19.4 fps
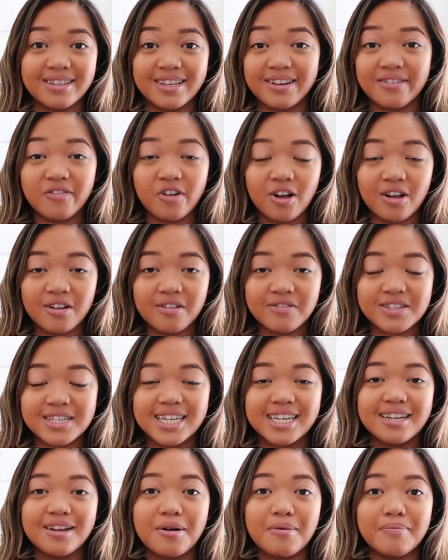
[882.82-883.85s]
involved
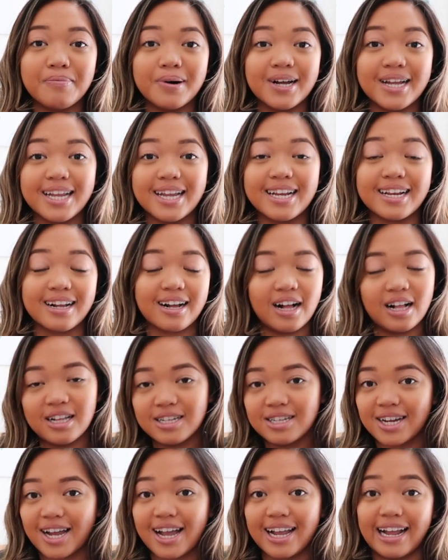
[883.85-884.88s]
but in
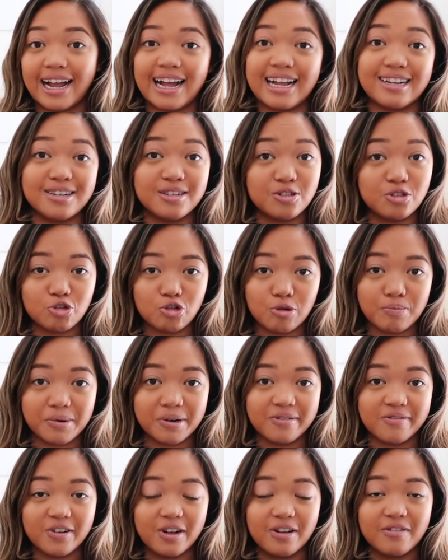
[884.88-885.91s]
college I got
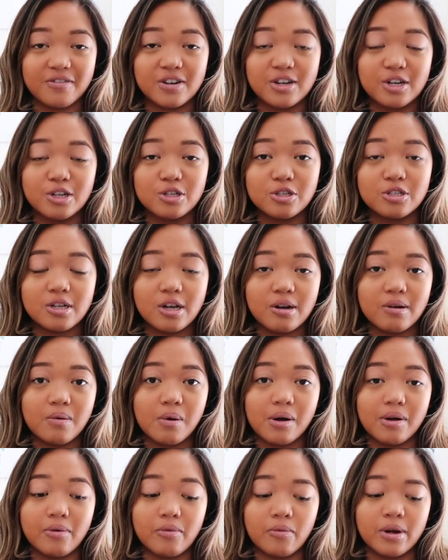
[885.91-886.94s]
super involved
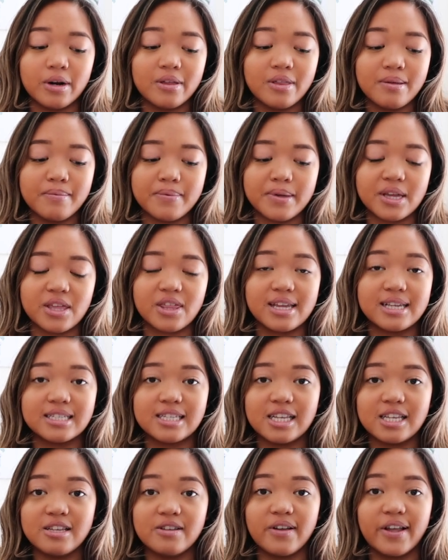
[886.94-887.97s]
so one of the big things
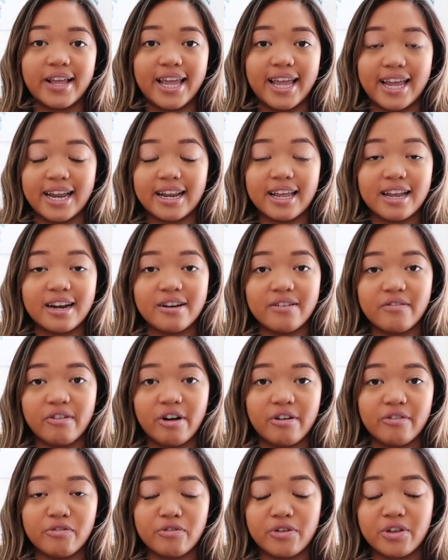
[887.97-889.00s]
that you can get
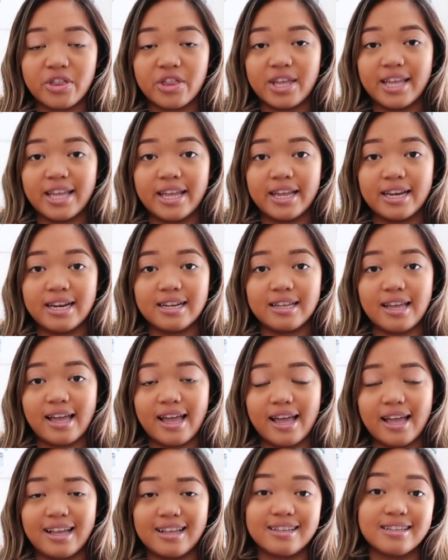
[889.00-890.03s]
involved with in
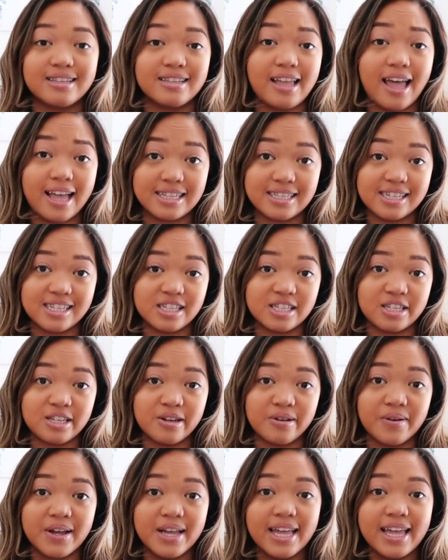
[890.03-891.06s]

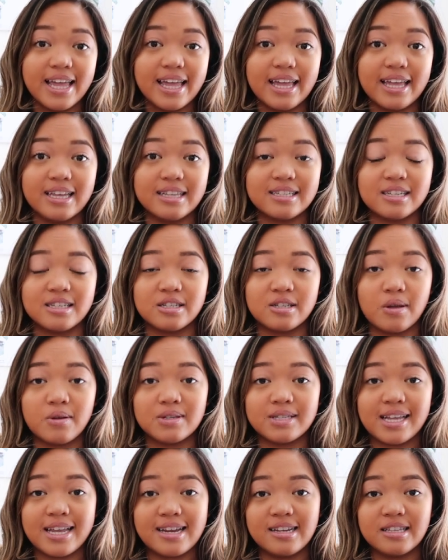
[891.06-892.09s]
SDSU is
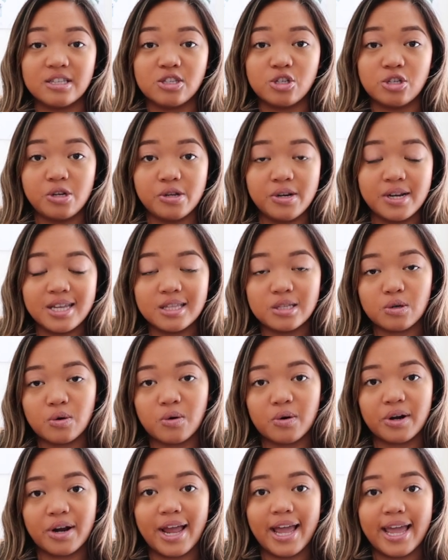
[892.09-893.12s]
Associated Students
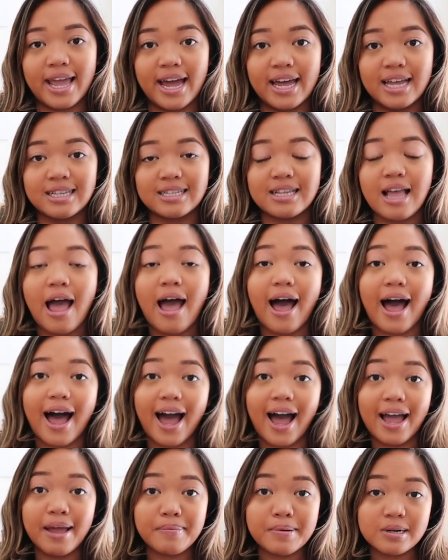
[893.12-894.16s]
or AS.
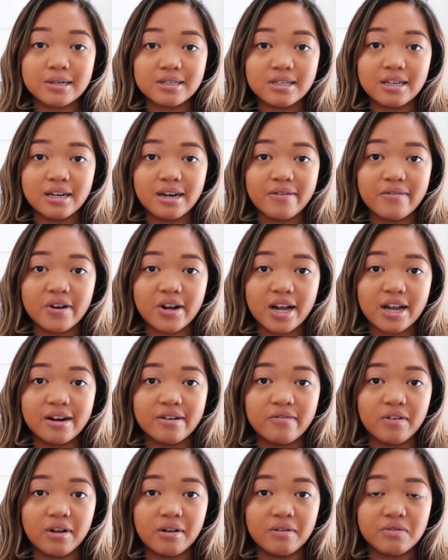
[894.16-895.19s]
I personally never got
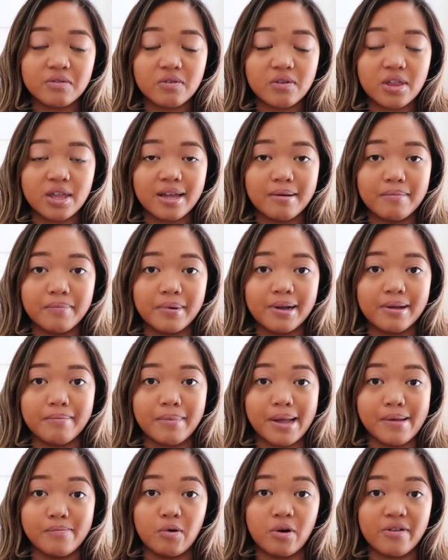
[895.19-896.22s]
involved with it, but
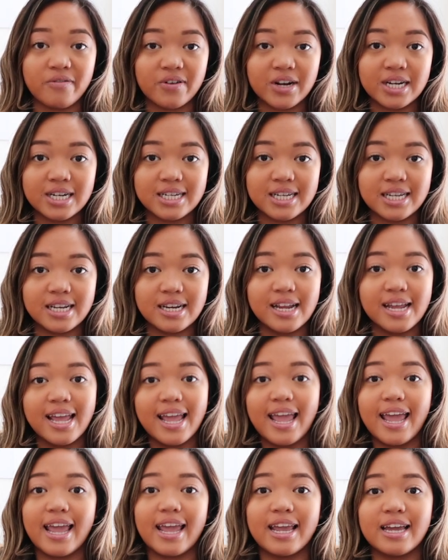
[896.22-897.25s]
my boyfriend did,
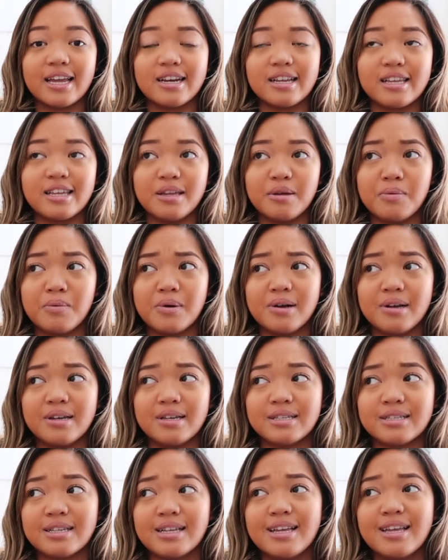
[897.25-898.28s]
and he
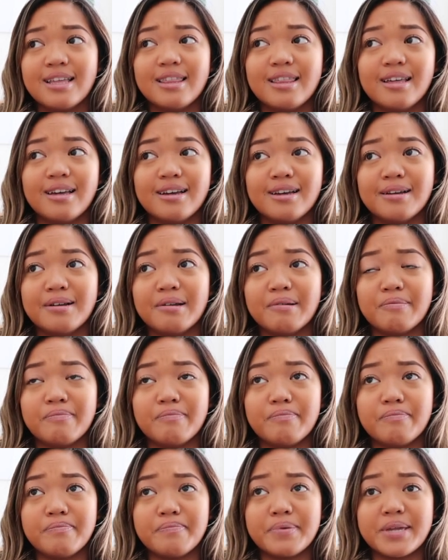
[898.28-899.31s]
was the
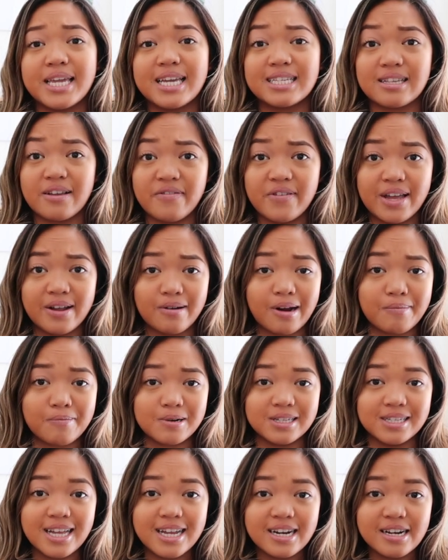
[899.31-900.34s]
PSFA
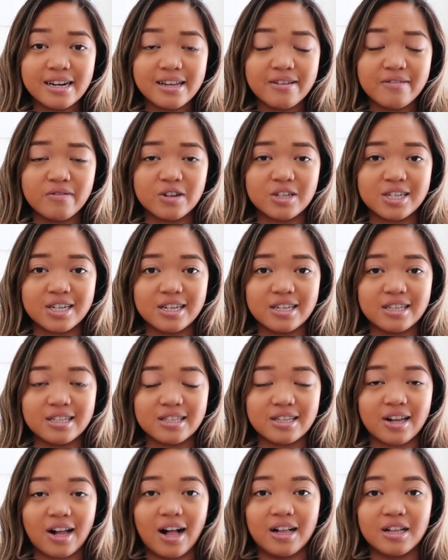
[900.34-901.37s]
representative, which
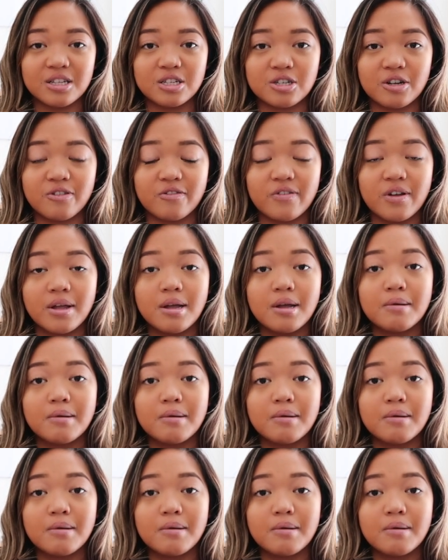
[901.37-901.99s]
is the College of